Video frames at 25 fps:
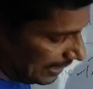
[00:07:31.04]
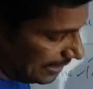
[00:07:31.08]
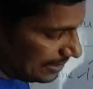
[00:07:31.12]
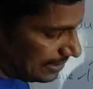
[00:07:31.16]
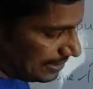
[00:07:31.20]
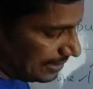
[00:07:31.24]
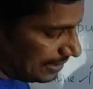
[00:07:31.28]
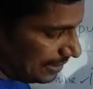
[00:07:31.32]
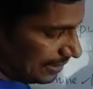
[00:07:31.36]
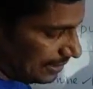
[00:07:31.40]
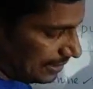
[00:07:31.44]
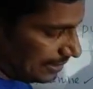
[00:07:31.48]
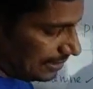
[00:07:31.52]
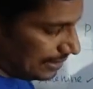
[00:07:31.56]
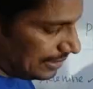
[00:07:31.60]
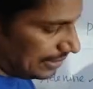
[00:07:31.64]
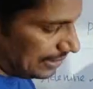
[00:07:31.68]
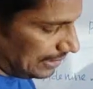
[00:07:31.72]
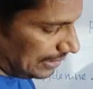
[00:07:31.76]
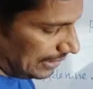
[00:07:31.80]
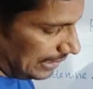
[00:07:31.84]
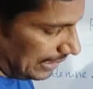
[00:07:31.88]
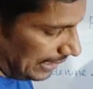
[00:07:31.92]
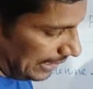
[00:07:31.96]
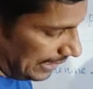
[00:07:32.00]
acid
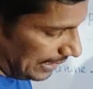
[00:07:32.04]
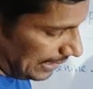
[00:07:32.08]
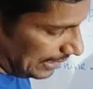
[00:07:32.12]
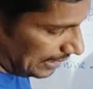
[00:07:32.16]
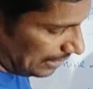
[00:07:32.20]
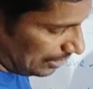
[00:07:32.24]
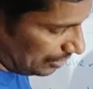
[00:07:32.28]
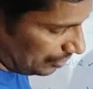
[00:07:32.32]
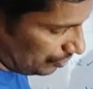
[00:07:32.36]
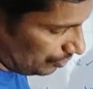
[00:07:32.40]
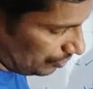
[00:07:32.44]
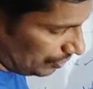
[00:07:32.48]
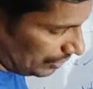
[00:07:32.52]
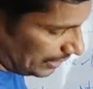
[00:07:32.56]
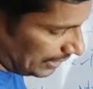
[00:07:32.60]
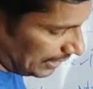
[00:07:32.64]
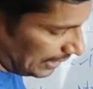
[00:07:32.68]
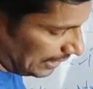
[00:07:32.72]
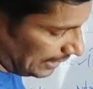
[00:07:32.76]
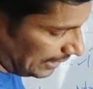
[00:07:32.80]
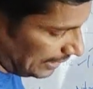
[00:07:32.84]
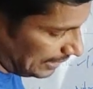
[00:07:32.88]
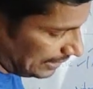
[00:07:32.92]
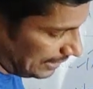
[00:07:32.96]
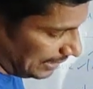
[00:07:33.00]
and
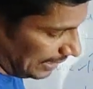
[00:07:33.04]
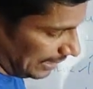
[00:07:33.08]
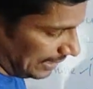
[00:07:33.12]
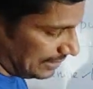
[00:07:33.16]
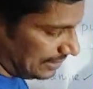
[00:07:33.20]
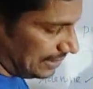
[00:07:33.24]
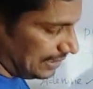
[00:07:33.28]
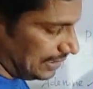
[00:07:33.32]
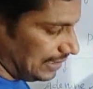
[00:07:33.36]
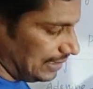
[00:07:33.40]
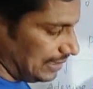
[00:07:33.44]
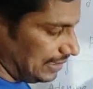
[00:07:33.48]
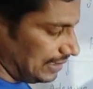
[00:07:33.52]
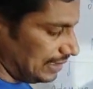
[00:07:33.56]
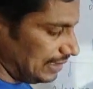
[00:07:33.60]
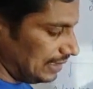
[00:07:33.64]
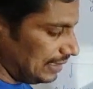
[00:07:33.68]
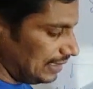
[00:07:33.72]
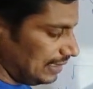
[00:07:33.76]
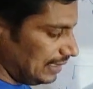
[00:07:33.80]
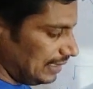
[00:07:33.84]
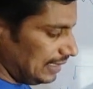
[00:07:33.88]
uridylic acid.